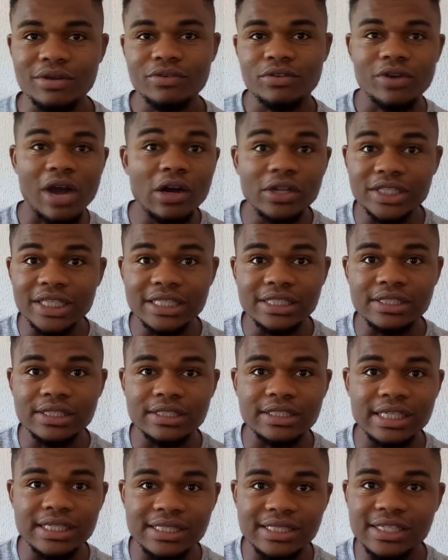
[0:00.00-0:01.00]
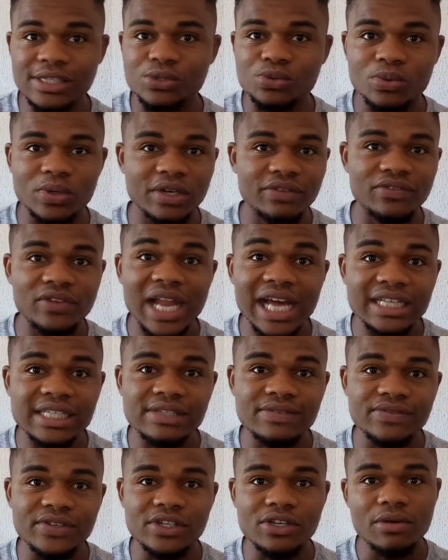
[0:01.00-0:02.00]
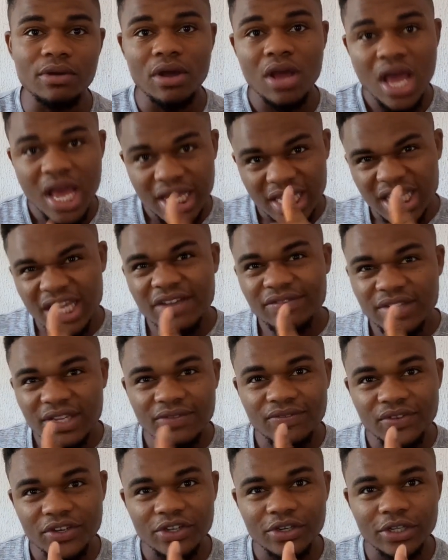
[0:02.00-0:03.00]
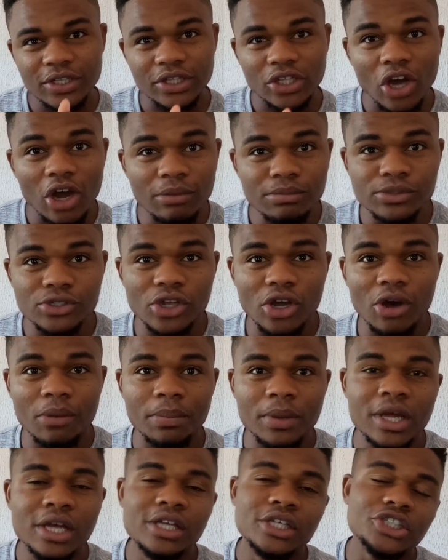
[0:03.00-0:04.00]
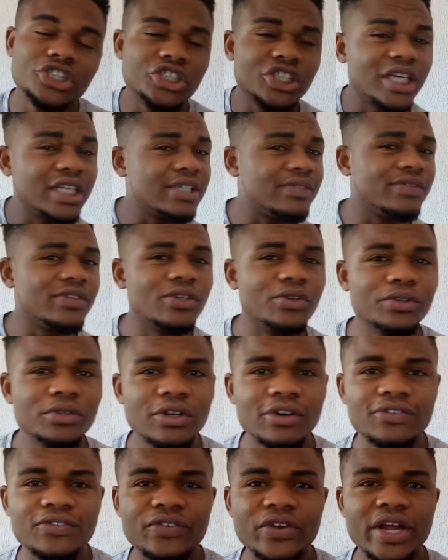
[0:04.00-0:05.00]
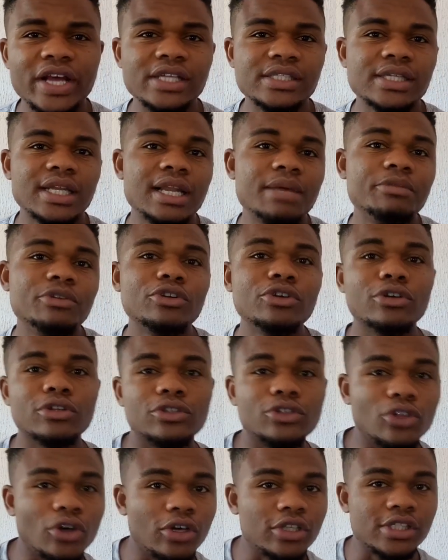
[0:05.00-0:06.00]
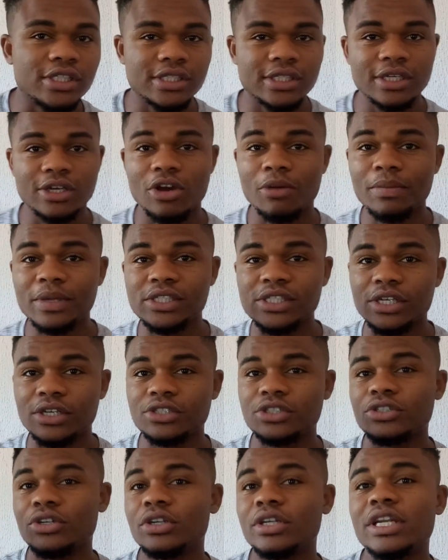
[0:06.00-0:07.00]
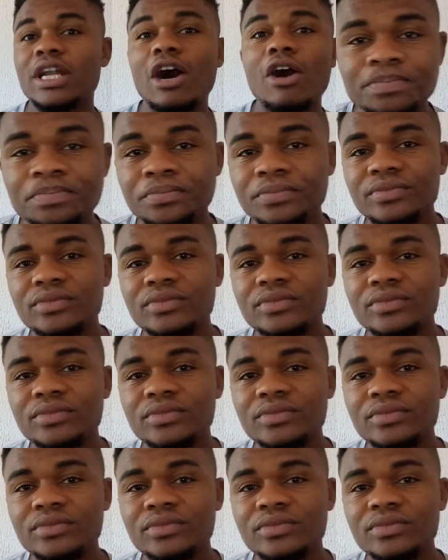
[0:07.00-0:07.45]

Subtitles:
Content such as this one. If you like this video, give this video a thumbs up, share this video with your friends, and let me know your thoughts in the comment section down.